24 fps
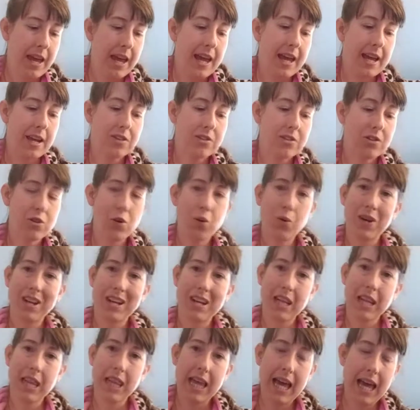And so it
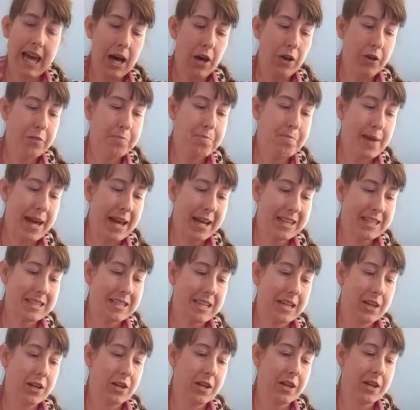allowed
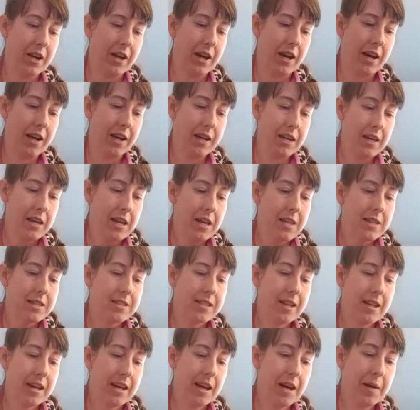bacteria
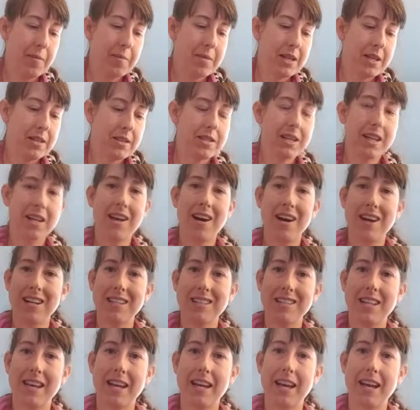to come into
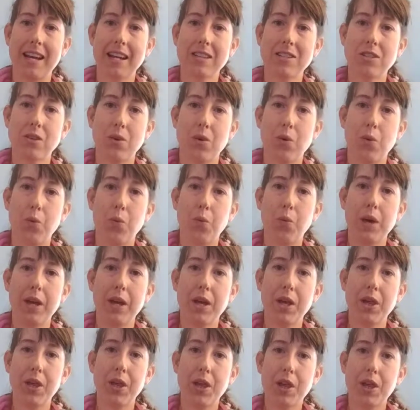contact
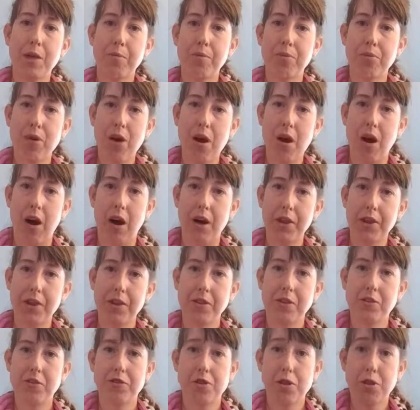with the broth.
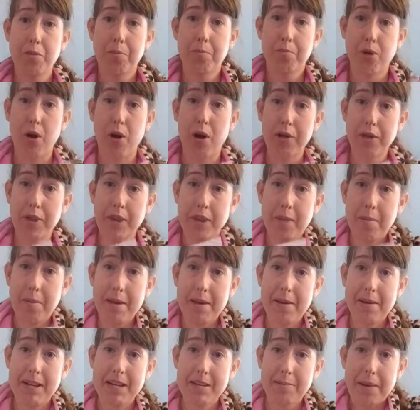So the broth and
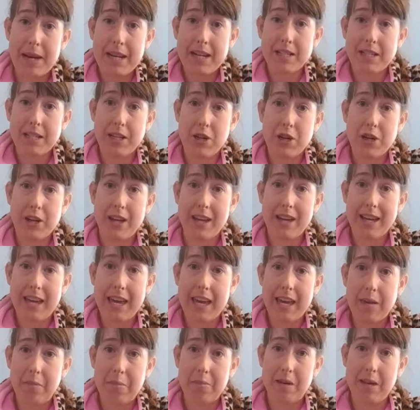the bacteria
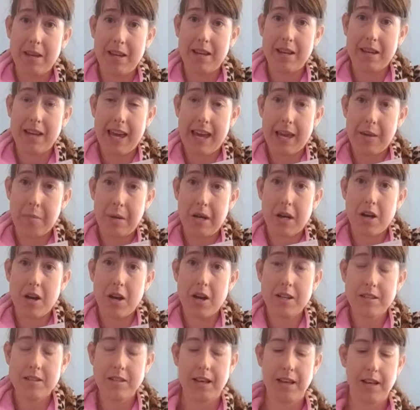came into
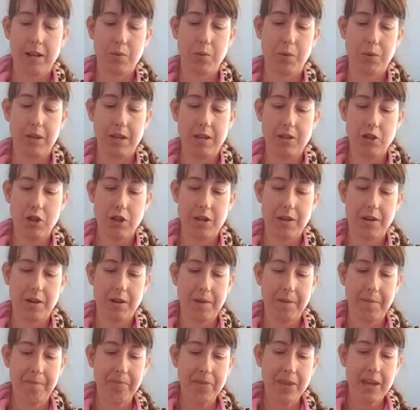contact with each
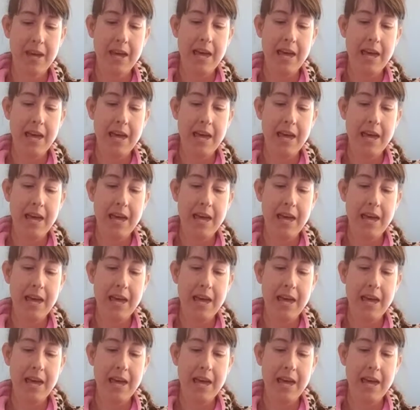other.